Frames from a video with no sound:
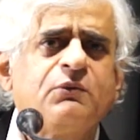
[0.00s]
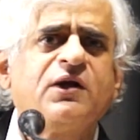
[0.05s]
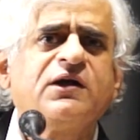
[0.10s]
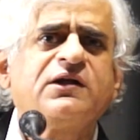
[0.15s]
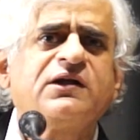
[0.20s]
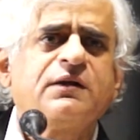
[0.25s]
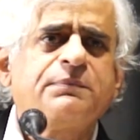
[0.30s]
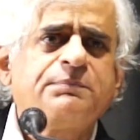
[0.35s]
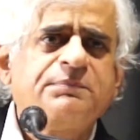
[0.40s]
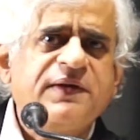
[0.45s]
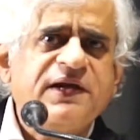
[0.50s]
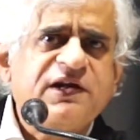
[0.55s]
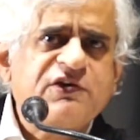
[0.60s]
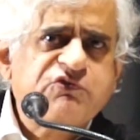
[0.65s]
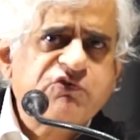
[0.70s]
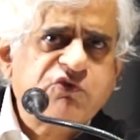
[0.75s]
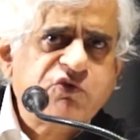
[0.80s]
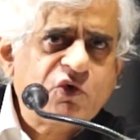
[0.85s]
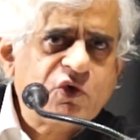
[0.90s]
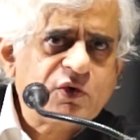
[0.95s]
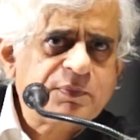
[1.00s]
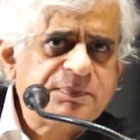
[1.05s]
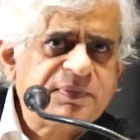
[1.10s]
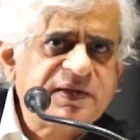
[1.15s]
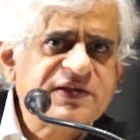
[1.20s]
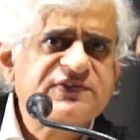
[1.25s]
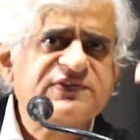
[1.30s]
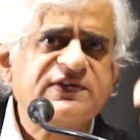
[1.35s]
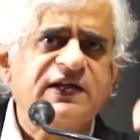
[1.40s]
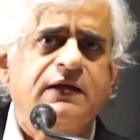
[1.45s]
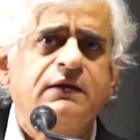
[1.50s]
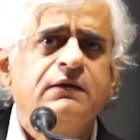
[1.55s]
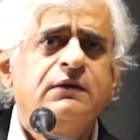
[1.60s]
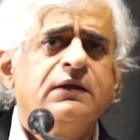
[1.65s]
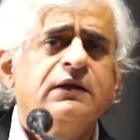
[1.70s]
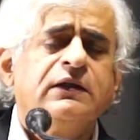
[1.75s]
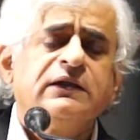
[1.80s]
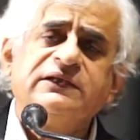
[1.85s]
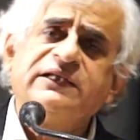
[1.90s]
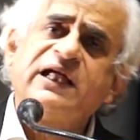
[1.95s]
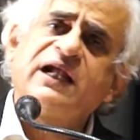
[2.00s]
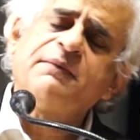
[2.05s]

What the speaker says: water paid 4 paisa.